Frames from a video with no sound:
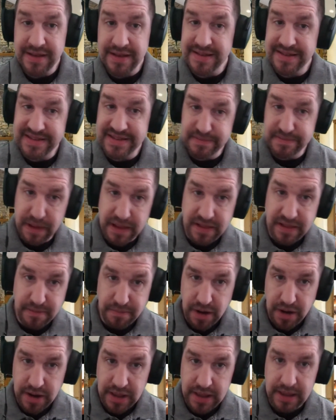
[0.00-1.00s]
spend the
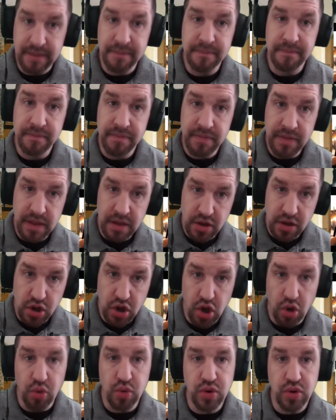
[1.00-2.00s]
money,
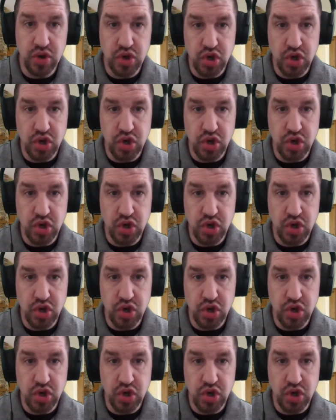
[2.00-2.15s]
go